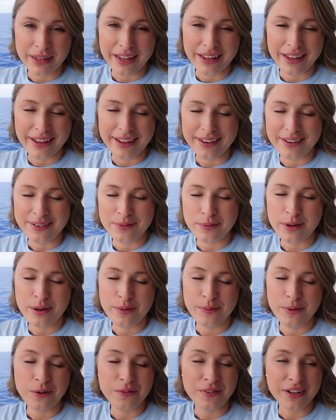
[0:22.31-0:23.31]
and while
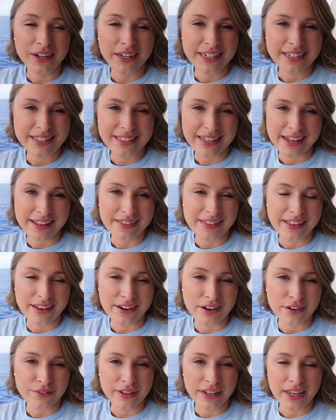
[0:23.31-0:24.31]
we're very sad that
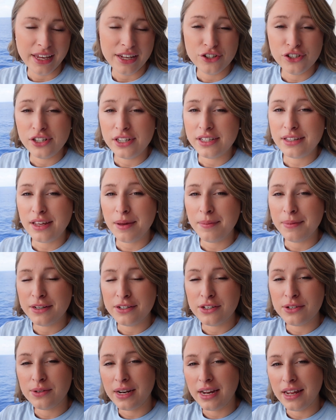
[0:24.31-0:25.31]
our vacation is coming
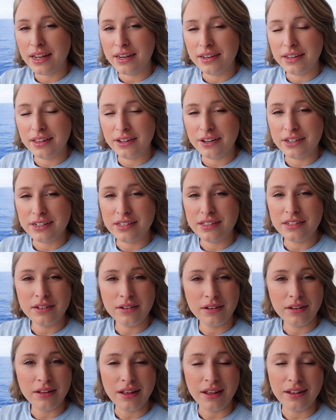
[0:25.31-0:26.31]
to an end, there's
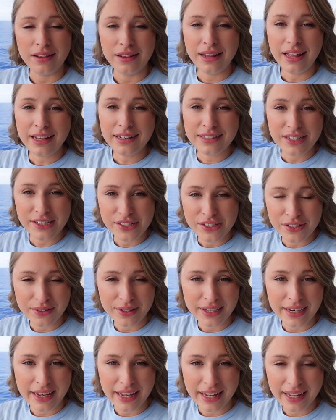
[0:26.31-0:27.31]
still a lot to do
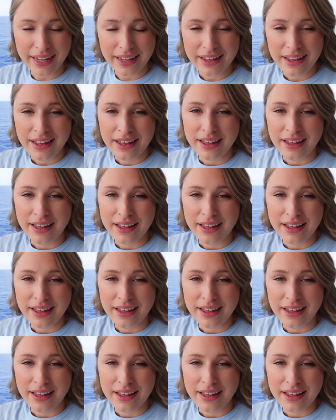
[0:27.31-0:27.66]
today.